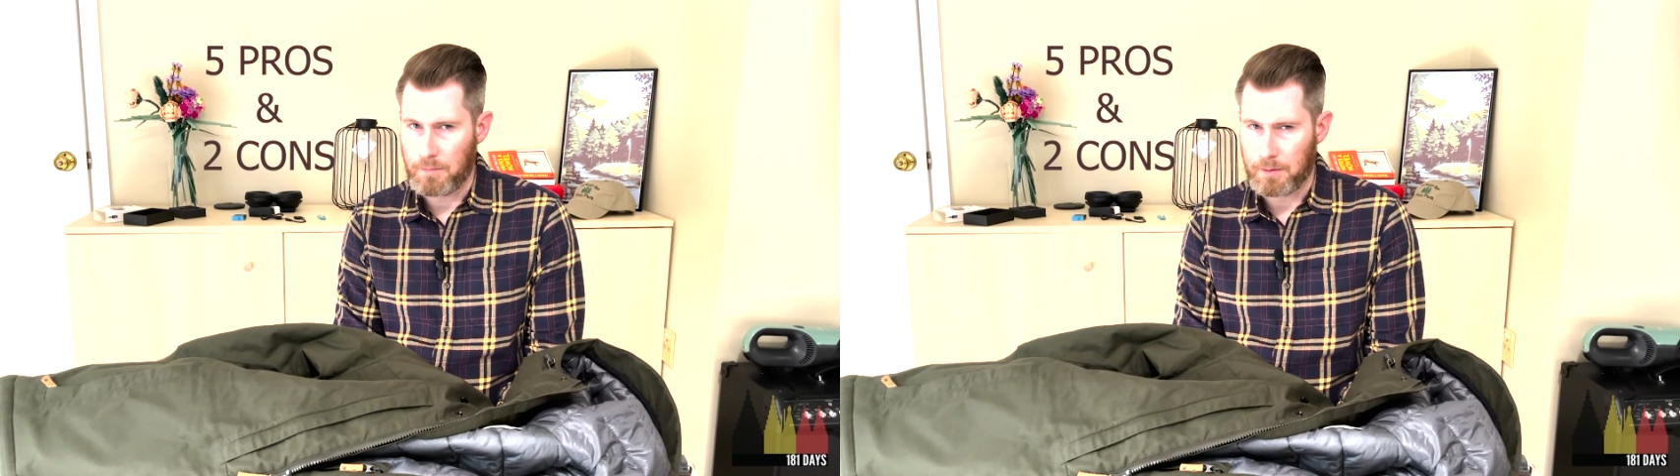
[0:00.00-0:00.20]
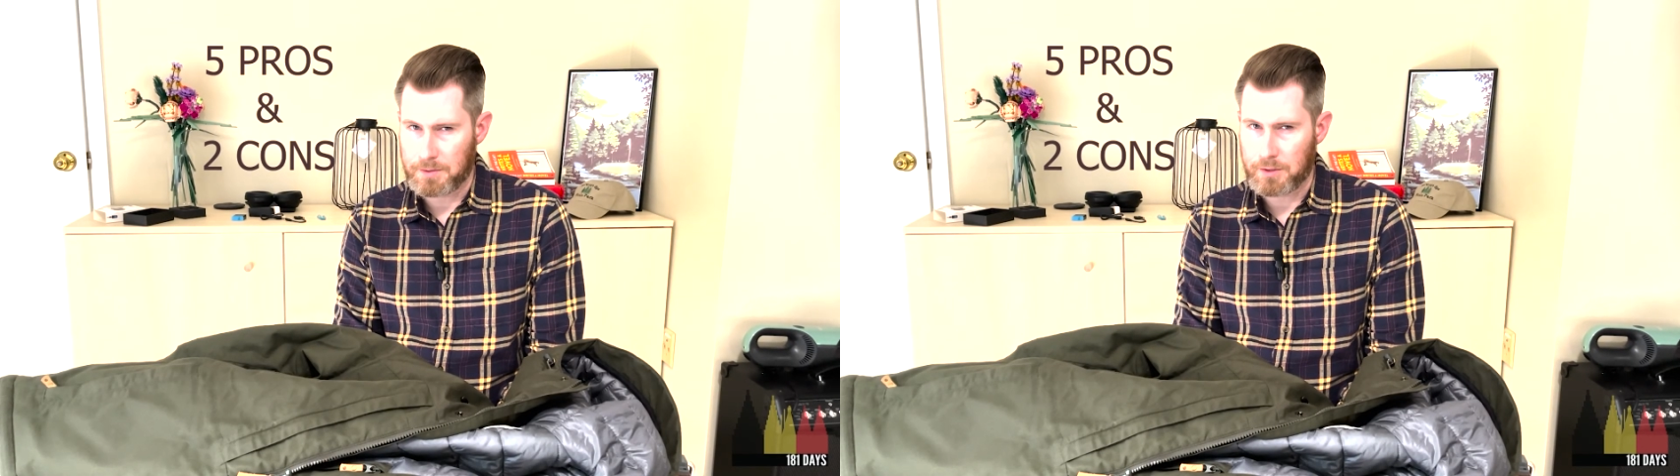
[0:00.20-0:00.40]

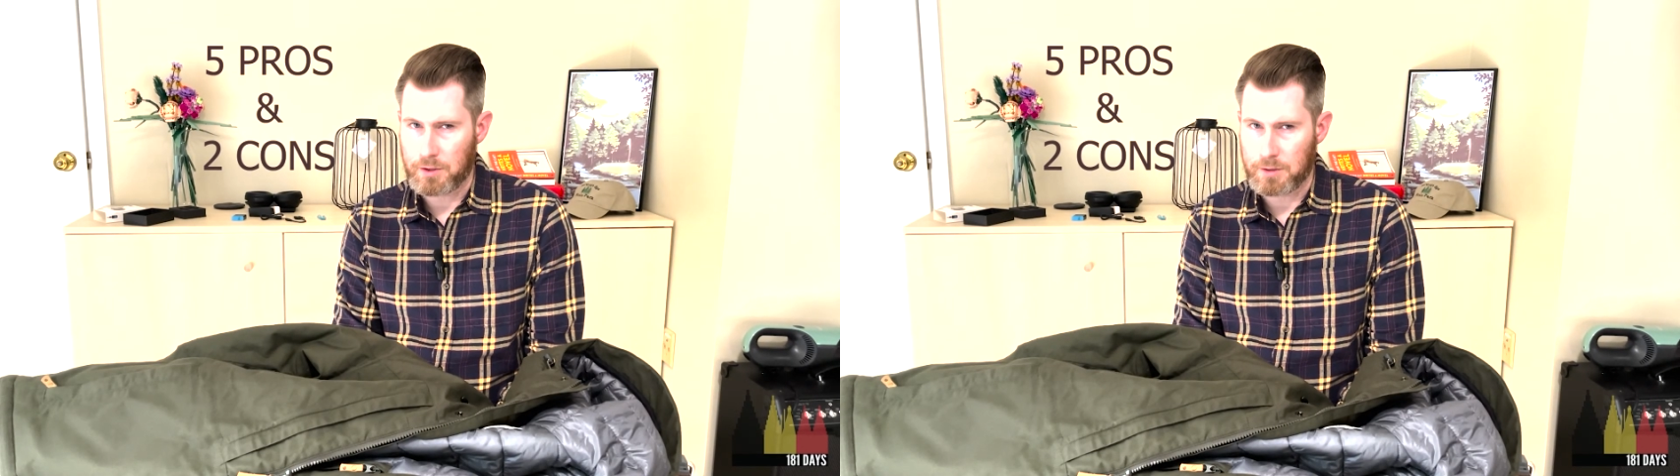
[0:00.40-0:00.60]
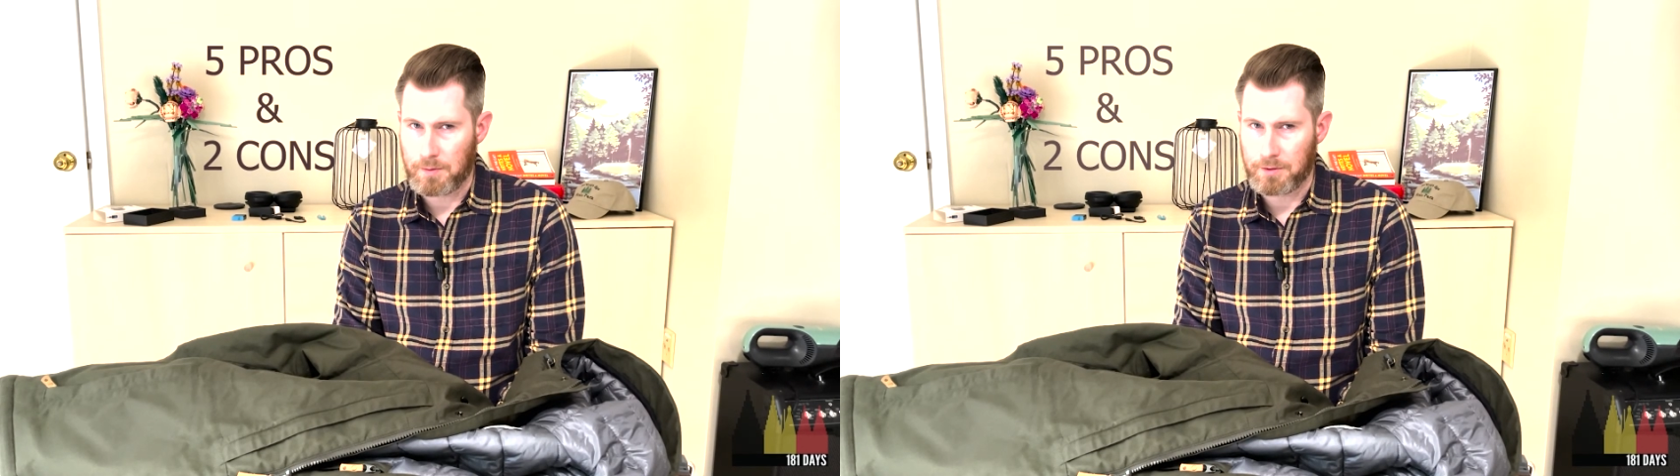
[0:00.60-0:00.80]
but I'm
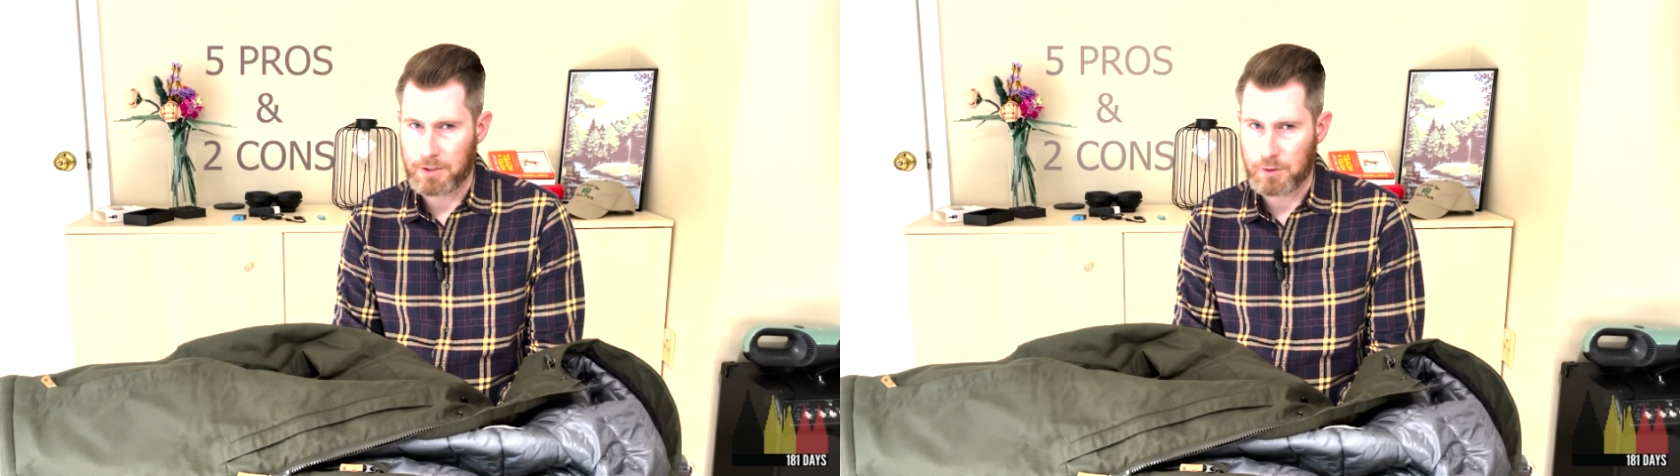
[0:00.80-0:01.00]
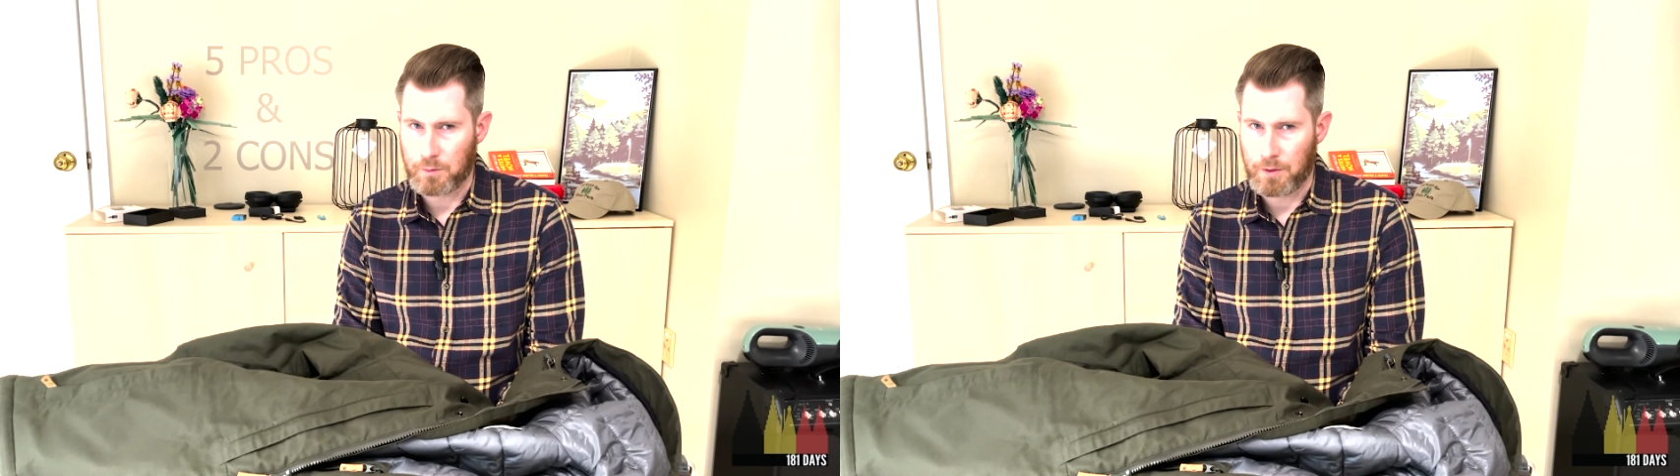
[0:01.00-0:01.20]
serious about
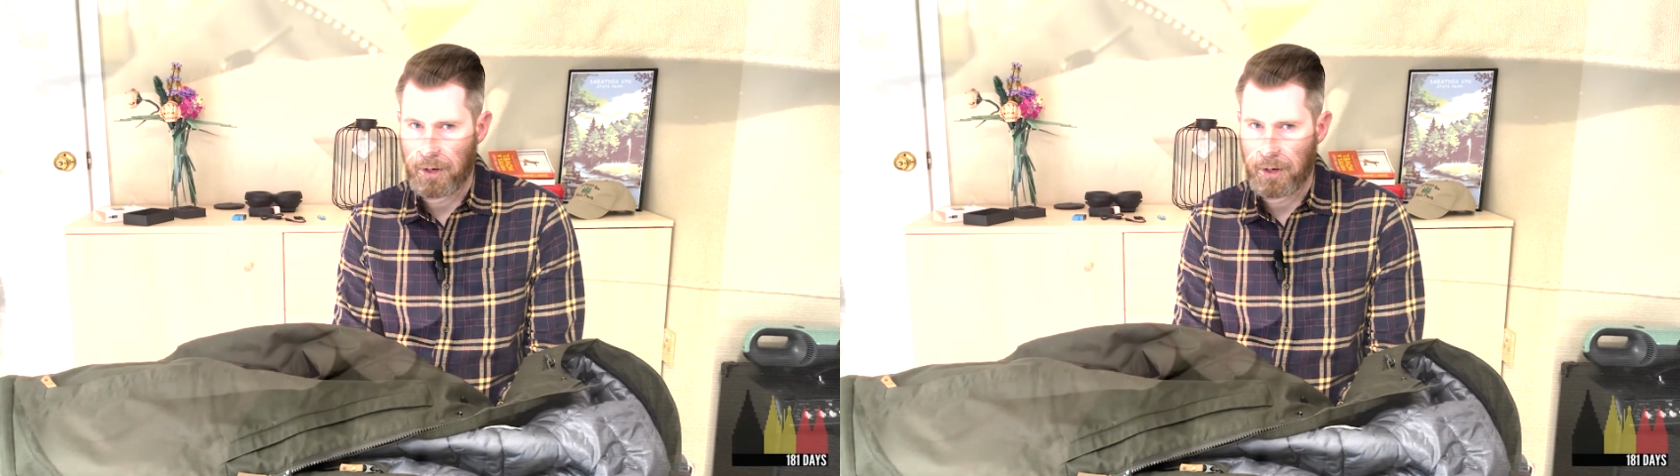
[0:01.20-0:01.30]
this one.